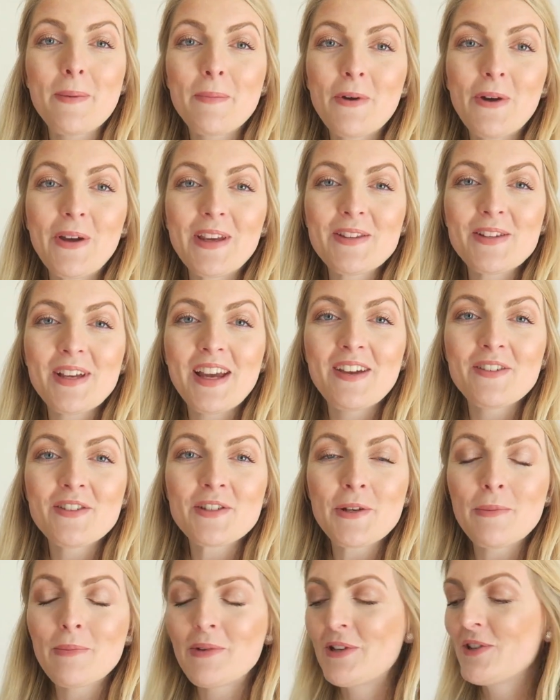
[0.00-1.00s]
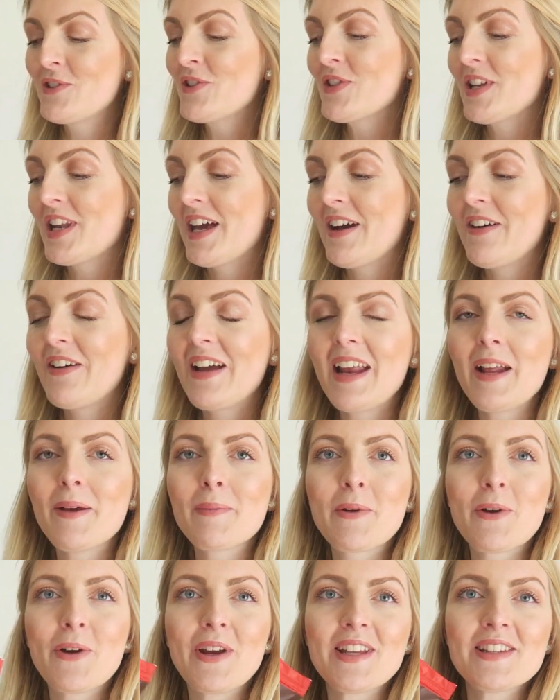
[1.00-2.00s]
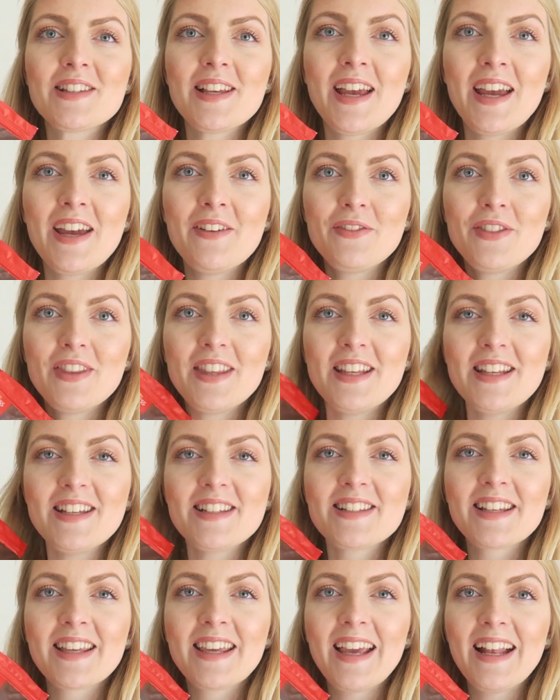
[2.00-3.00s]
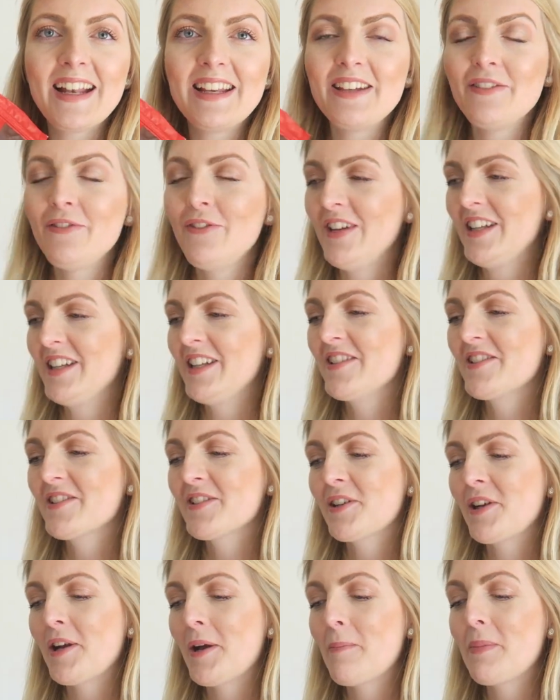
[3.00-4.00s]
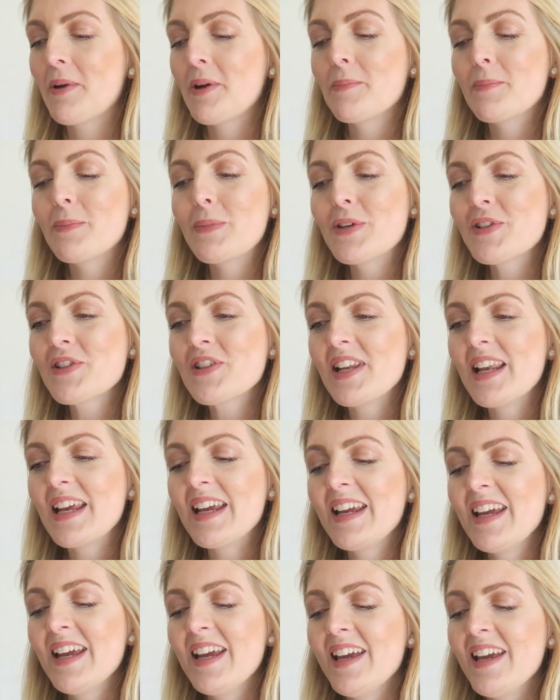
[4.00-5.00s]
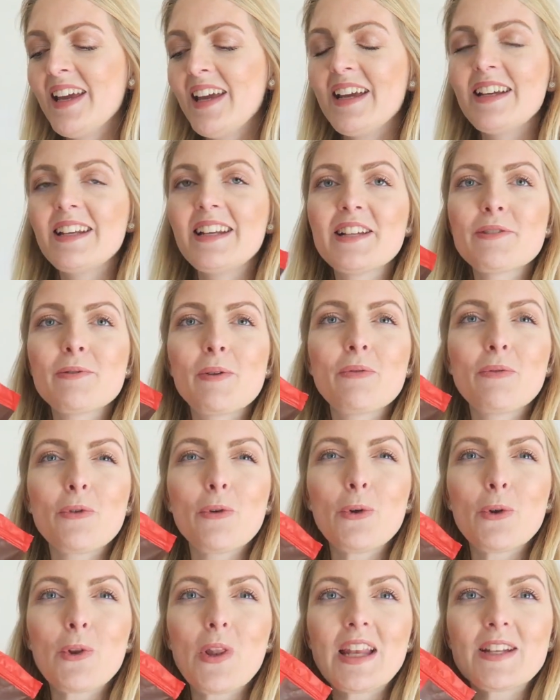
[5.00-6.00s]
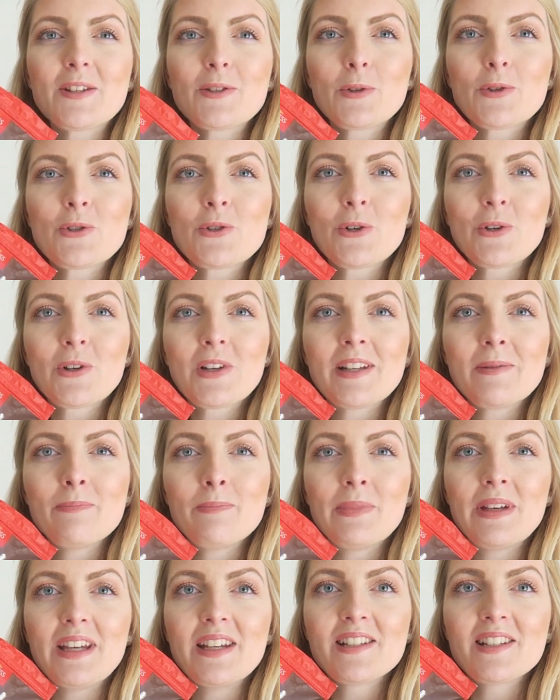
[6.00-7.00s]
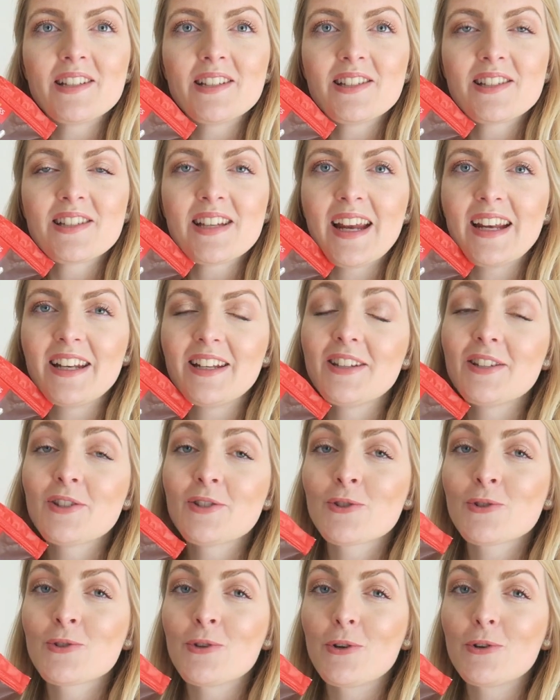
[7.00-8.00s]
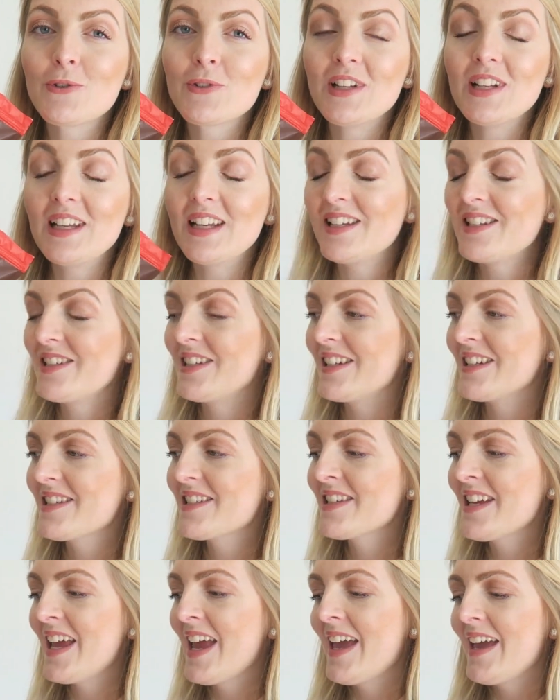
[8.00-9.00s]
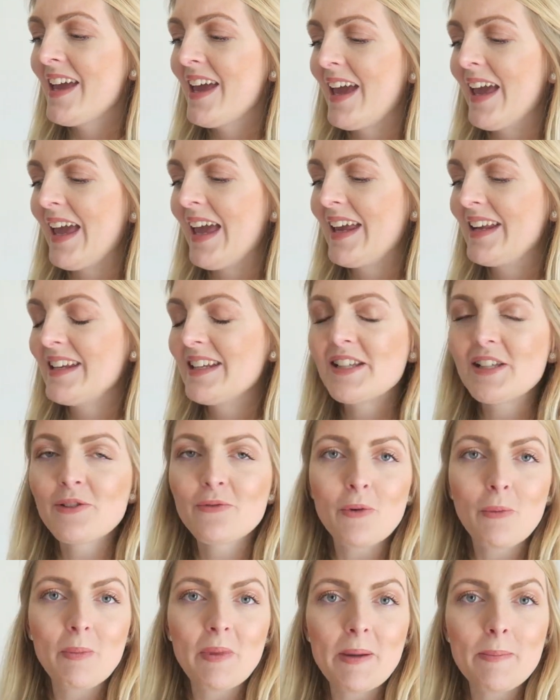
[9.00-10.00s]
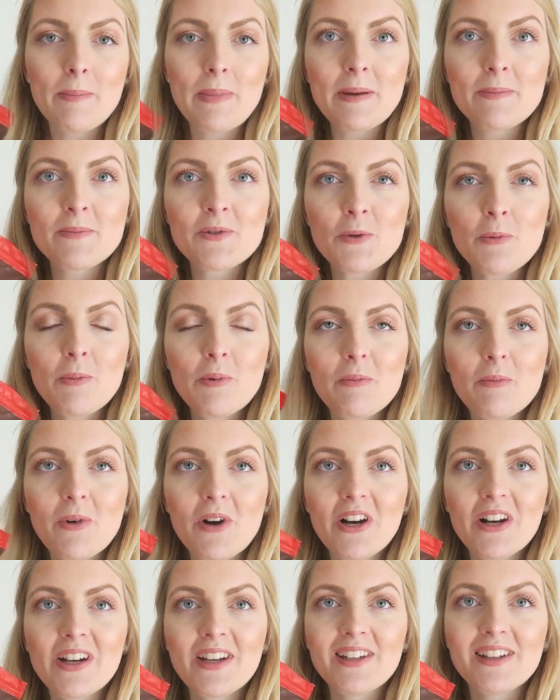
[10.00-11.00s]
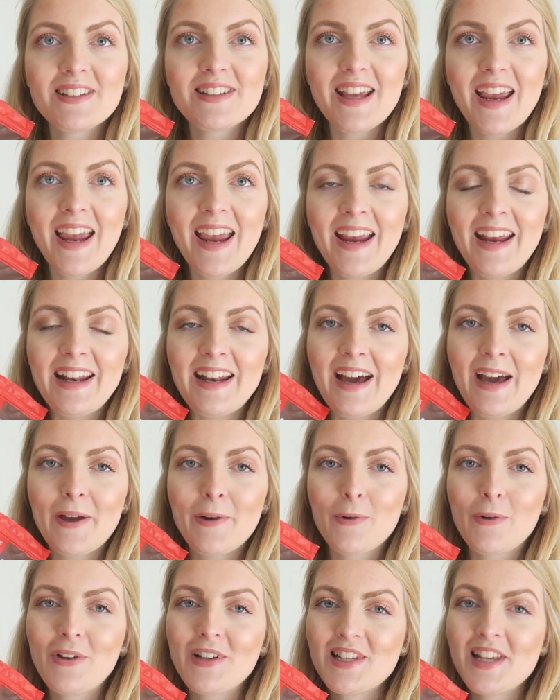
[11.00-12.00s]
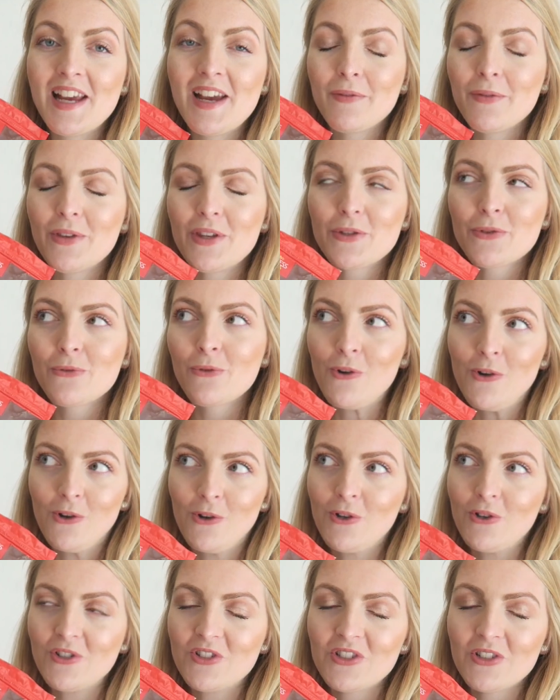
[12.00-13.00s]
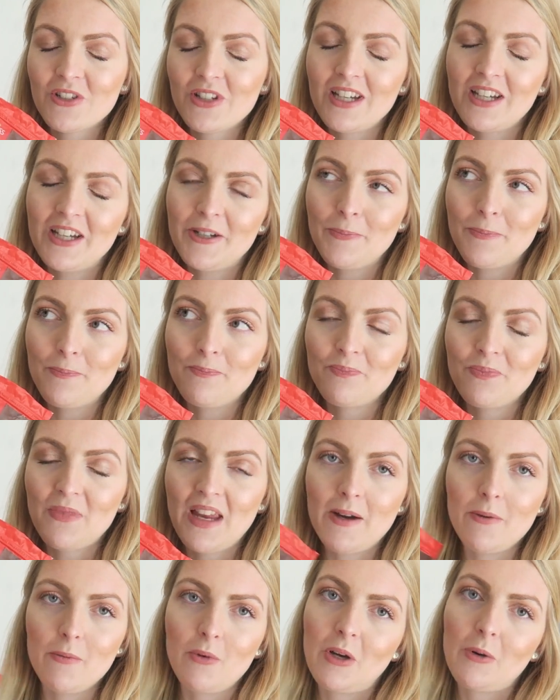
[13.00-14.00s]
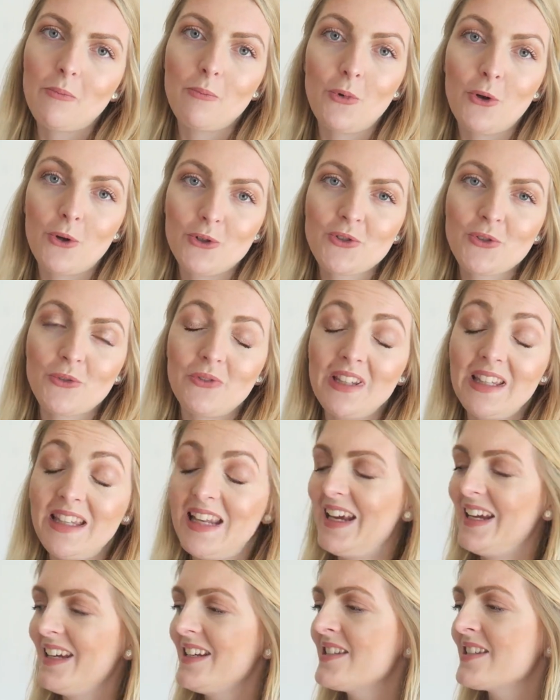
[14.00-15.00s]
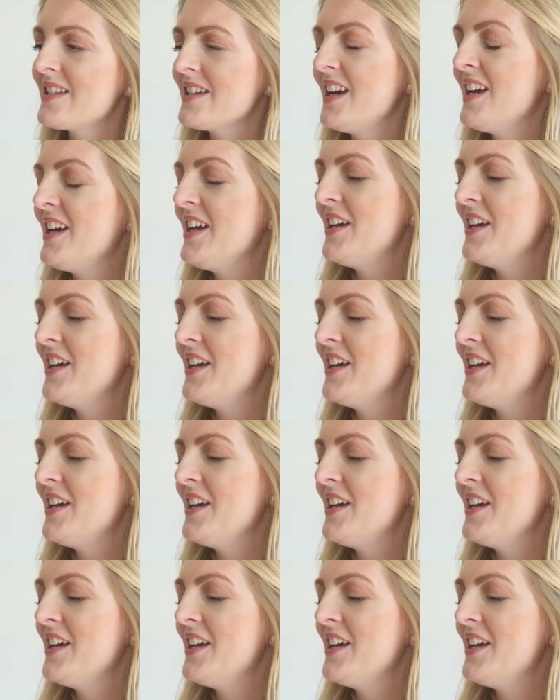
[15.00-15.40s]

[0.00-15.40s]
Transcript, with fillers: I'm going to have some lunch now and I'm going to have this Kelly Fitness Club muesli. It is with all little chocolate pieces and it is so delicious. And this is from the BIM supermarket and I always have this for lunch, um, yeah, well, most of the days.